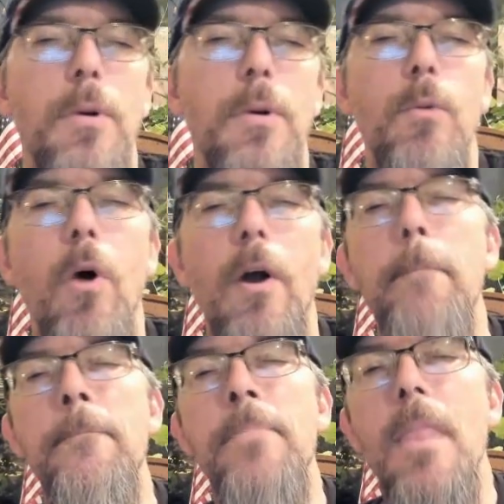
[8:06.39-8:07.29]
21.
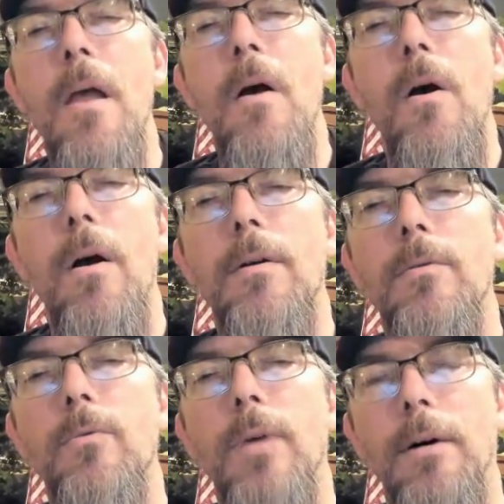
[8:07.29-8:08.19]

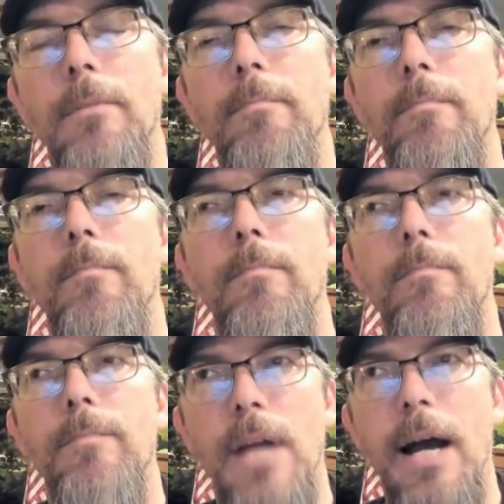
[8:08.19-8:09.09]
Well,
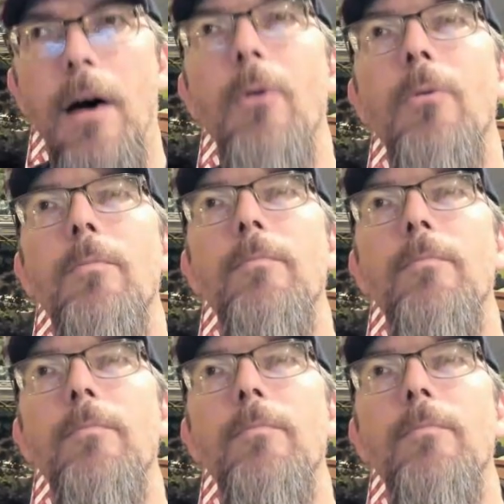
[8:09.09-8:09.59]
now